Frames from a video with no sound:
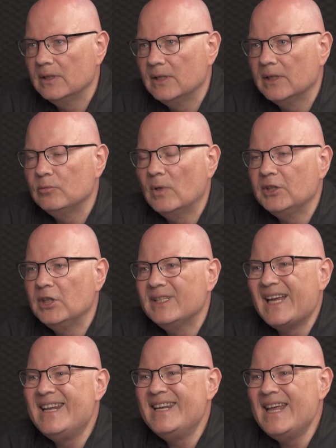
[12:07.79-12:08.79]
that Russia
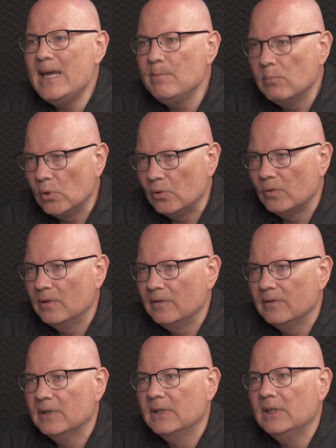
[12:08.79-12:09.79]
is unable
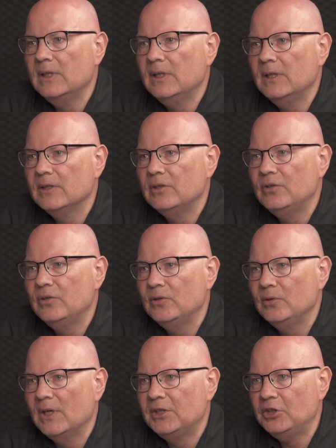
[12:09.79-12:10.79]

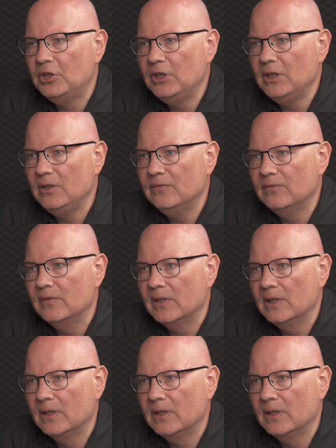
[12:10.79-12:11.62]
to achieve